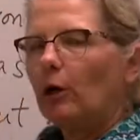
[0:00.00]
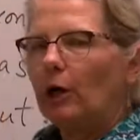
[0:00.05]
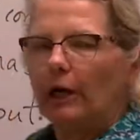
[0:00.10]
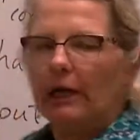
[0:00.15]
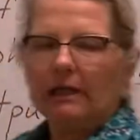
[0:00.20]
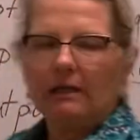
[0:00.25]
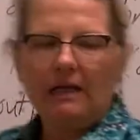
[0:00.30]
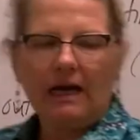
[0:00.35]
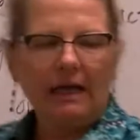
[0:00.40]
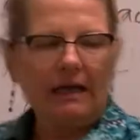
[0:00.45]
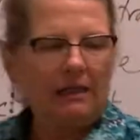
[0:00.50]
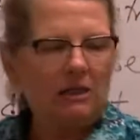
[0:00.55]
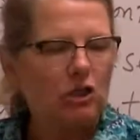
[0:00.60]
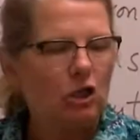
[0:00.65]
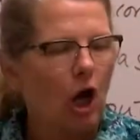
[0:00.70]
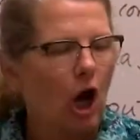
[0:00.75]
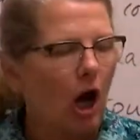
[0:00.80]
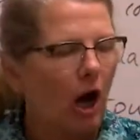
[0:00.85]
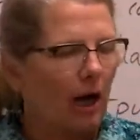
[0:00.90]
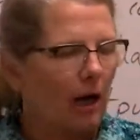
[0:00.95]
going to kind of
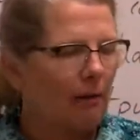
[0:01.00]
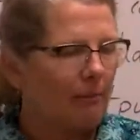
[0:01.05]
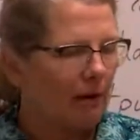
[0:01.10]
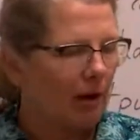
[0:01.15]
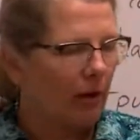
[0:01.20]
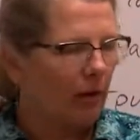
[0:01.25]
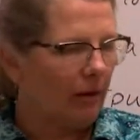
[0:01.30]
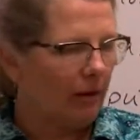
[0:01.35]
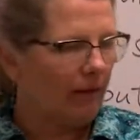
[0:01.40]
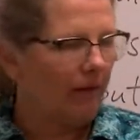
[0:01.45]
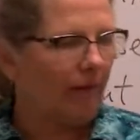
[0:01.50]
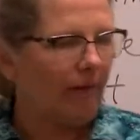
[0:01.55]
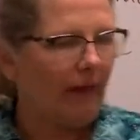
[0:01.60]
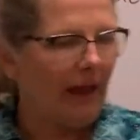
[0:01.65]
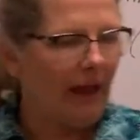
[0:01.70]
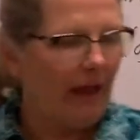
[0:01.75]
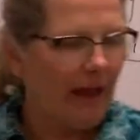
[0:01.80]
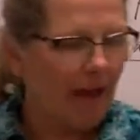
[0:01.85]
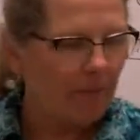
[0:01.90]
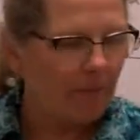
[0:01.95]
talk about in the
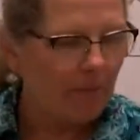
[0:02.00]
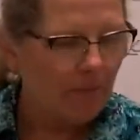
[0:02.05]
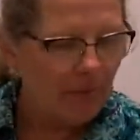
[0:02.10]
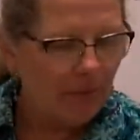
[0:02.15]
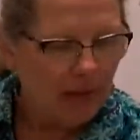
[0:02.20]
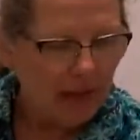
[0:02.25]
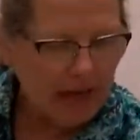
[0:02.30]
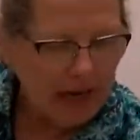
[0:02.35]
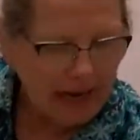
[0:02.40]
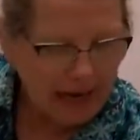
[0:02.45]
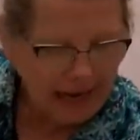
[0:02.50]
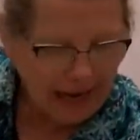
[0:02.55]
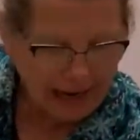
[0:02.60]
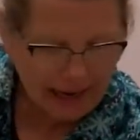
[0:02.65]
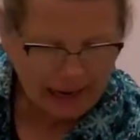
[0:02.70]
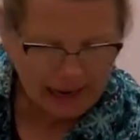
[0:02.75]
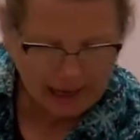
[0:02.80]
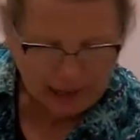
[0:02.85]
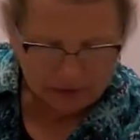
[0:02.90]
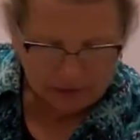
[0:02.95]
lab
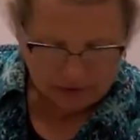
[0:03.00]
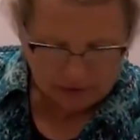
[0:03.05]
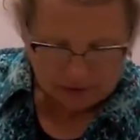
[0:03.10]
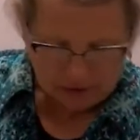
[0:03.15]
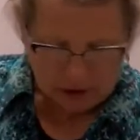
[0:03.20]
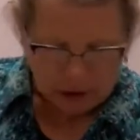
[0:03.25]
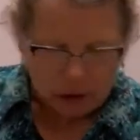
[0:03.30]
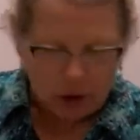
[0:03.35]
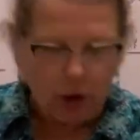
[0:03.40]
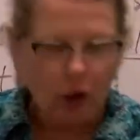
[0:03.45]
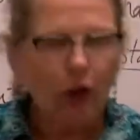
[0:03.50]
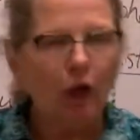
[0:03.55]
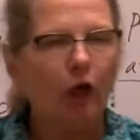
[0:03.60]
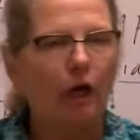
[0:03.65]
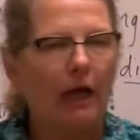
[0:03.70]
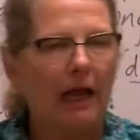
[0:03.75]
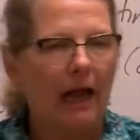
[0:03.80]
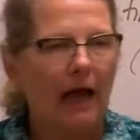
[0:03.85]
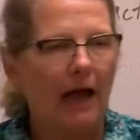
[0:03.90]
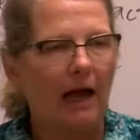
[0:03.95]
and
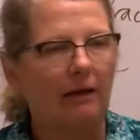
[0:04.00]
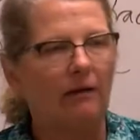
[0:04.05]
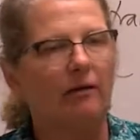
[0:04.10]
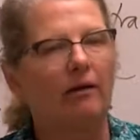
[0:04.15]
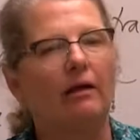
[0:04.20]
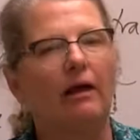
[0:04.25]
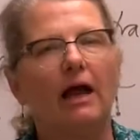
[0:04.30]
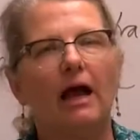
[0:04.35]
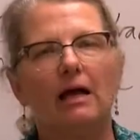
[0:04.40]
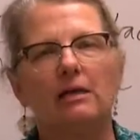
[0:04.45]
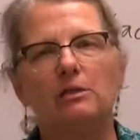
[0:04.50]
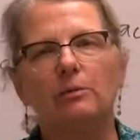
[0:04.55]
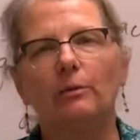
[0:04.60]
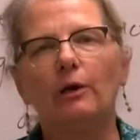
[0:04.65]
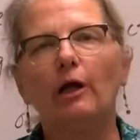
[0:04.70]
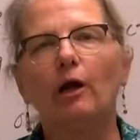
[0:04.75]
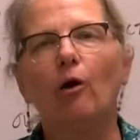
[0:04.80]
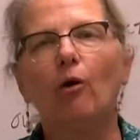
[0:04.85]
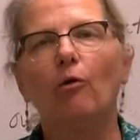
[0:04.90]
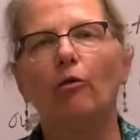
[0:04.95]
look at as we
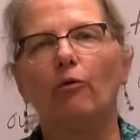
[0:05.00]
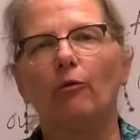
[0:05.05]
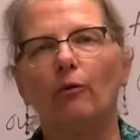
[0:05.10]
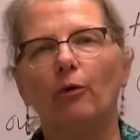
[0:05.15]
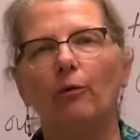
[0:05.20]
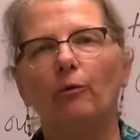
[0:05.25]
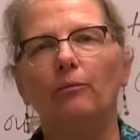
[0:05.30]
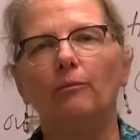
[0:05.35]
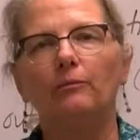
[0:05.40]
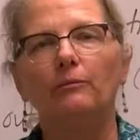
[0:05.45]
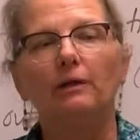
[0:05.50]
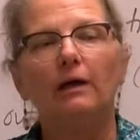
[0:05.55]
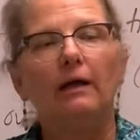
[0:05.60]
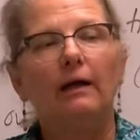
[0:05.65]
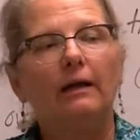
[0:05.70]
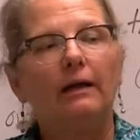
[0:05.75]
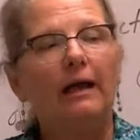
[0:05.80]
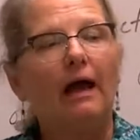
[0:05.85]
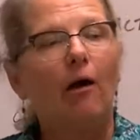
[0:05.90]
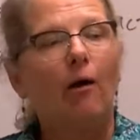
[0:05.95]
go through.
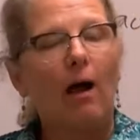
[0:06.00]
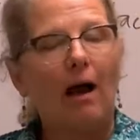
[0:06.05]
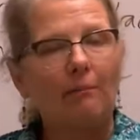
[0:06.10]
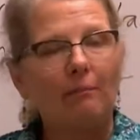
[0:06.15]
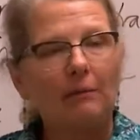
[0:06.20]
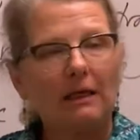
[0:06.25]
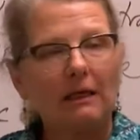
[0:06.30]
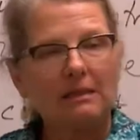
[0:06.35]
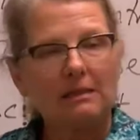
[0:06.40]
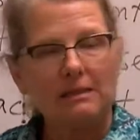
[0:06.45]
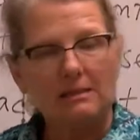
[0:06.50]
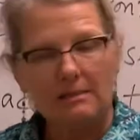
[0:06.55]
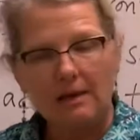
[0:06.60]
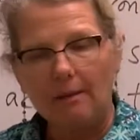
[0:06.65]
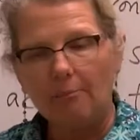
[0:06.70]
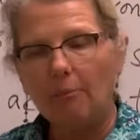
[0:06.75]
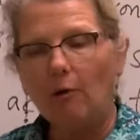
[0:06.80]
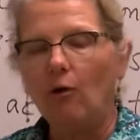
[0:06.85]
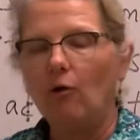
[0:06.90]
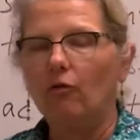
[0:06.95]
Now, I'm going to
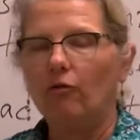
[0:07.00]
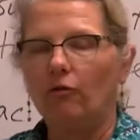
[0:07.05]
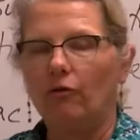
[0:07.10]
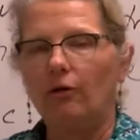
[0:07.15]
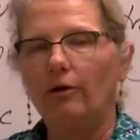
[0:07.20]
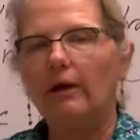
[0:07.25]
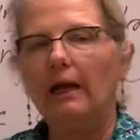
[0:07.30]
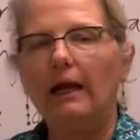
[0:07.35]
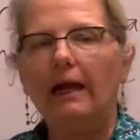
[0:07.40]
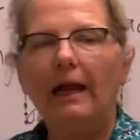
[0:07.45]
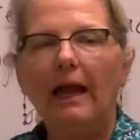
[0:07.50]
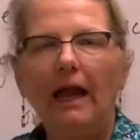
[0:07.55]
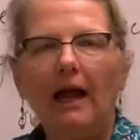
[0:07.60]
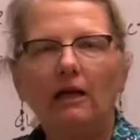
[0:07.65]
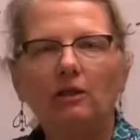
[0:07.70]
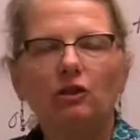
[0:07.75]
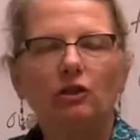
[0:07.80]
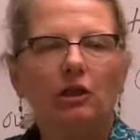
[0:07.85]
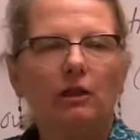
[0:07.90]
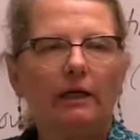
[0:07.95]
step over and
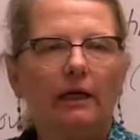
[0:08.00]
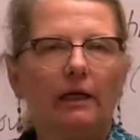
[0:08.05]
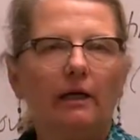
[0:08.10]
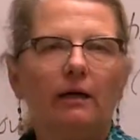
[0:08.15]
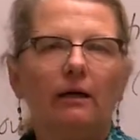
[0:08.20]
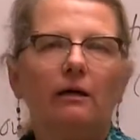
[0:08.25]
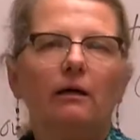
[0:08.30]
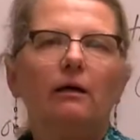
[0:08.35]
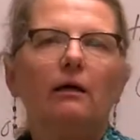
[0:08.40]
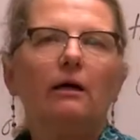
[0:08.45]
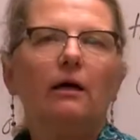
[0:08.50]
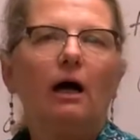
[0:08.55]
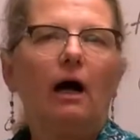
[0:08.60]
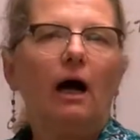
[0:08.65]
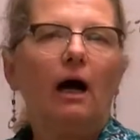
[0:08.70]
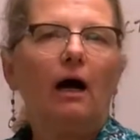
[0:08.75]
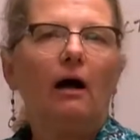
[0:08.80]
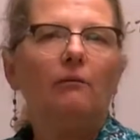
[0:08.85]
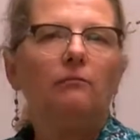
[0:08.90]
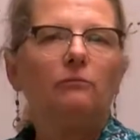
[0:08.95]
actually
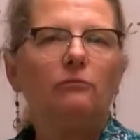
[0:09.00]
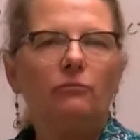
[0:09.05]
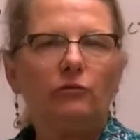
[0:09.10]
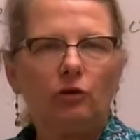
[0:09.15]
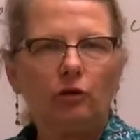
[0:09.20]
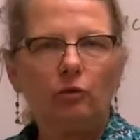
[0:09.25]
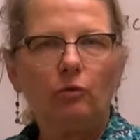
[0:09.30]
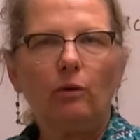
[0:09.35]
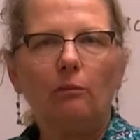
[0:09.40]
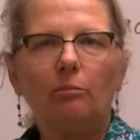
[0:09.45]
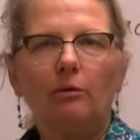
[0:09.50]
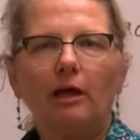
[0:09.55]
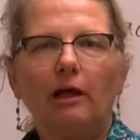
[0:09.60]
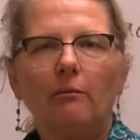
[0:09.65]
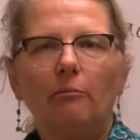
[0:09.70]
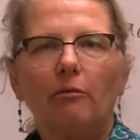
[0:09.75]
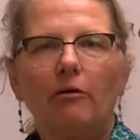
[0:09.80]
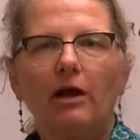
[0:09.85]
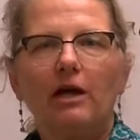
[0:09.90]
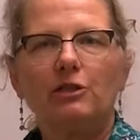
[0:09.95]
do a
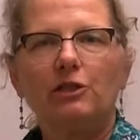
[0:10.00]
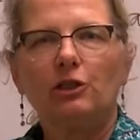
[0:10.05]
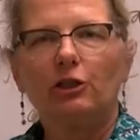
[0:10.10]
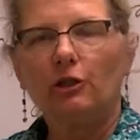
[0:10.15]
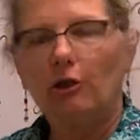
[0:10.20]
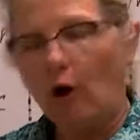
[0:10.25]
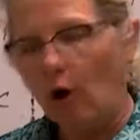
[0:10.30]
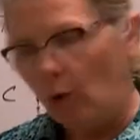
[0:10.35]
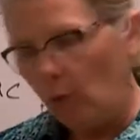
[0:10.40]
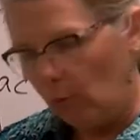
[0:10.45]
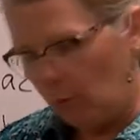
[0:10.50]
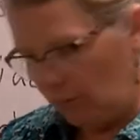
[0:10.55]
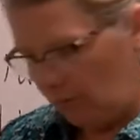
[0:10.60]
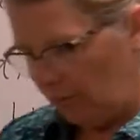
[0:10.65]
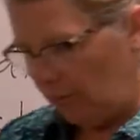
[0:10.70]
blood pressure. Oh,